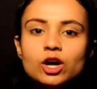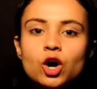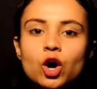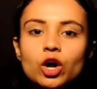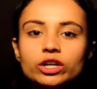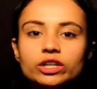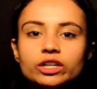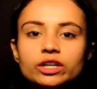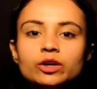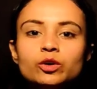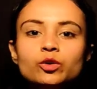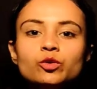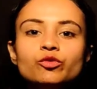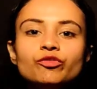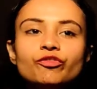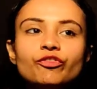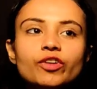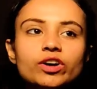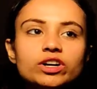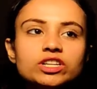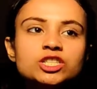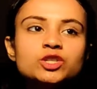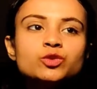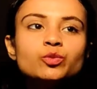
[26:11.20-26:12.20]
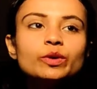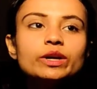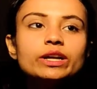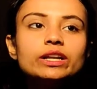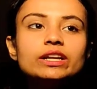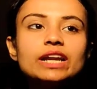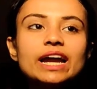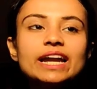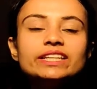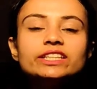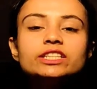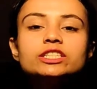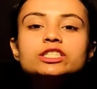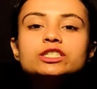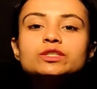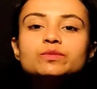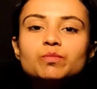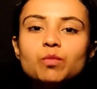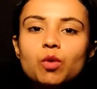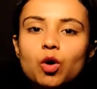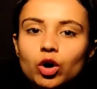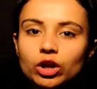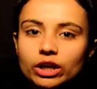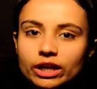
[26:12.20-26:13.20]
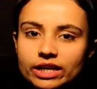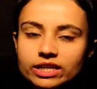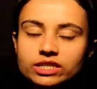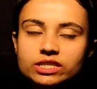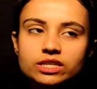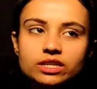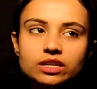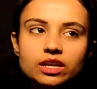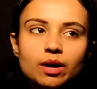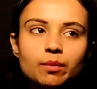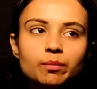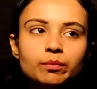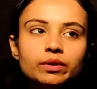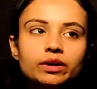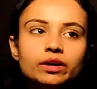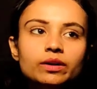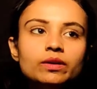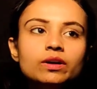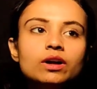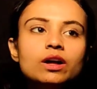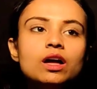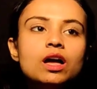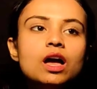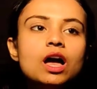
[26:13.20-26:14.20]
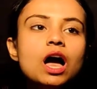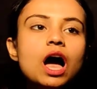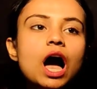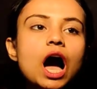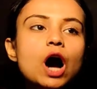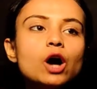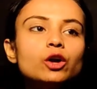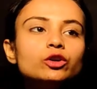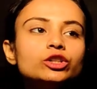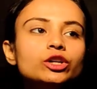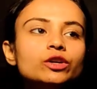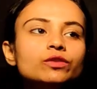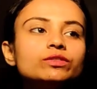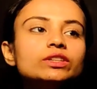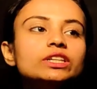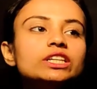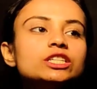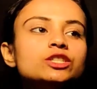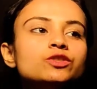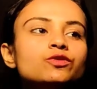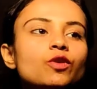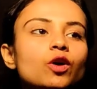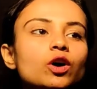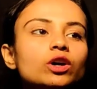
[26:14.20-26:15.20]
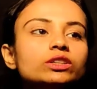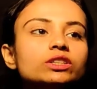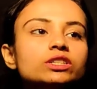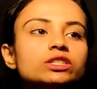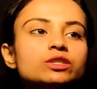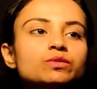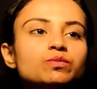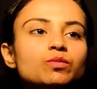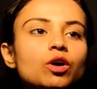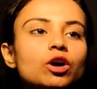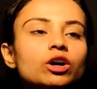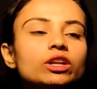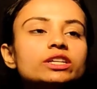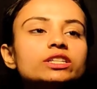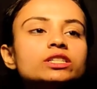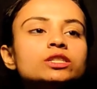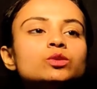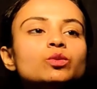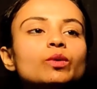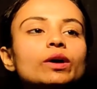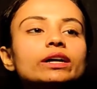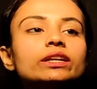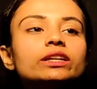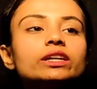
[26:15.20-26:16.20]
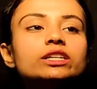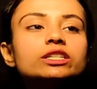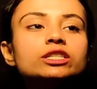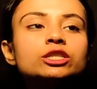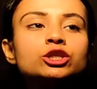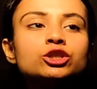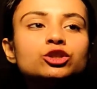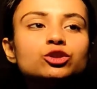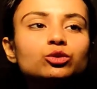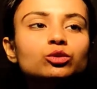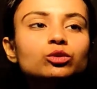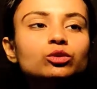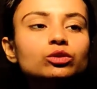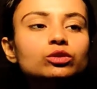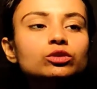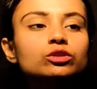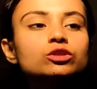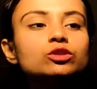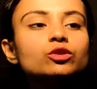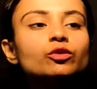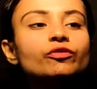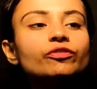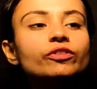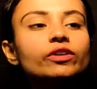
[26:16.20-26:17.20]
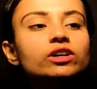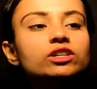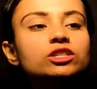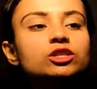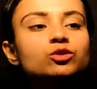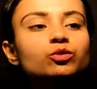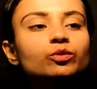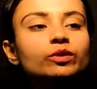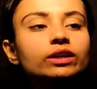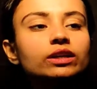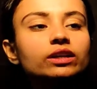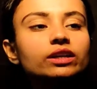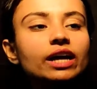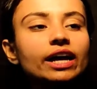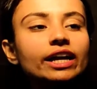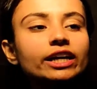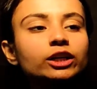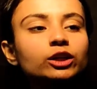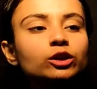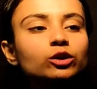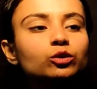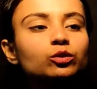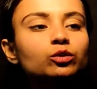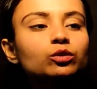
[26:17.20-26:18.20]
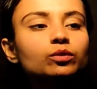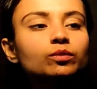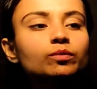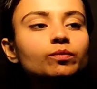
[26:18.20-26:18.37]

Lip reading: order, first we'll write the smallest number. Out of these 4, the smallest one is 2. So first we'll write 2.